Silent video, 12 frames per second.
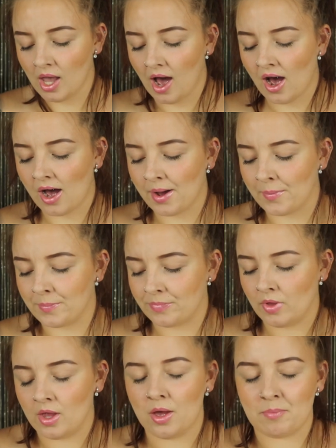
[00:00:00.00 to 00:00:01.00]

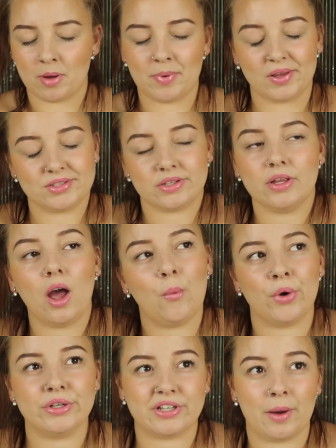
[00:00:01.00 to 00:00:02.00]
But basically I
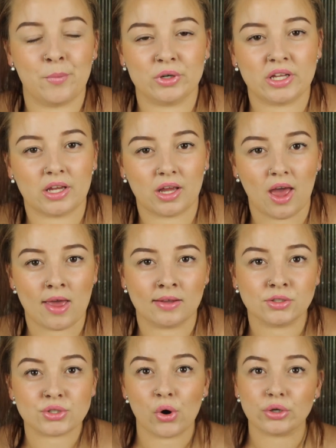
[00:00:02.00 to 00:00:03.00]
wanted to come on here
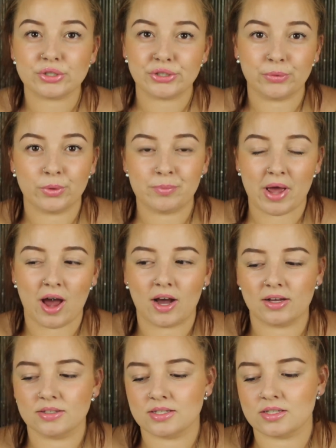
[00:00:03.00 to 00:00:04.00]
and talk to you
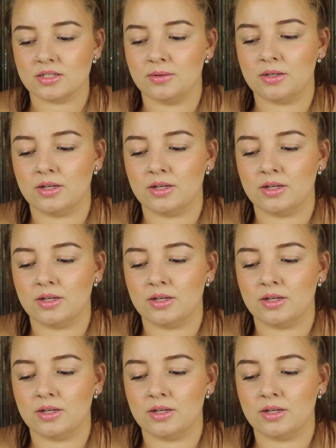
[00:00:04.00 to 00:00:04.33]
about,